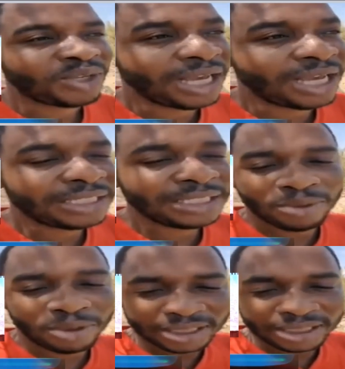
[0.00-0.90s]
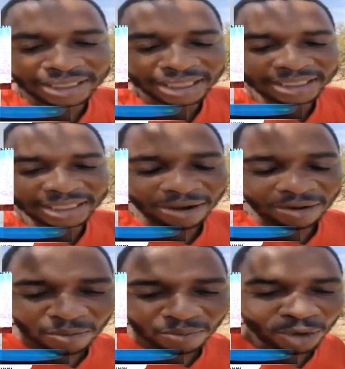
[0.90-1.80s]
ai politicians ya
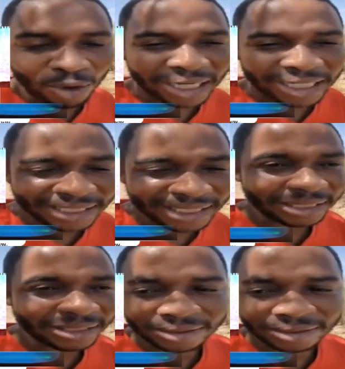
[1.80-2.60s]
ompe o man ni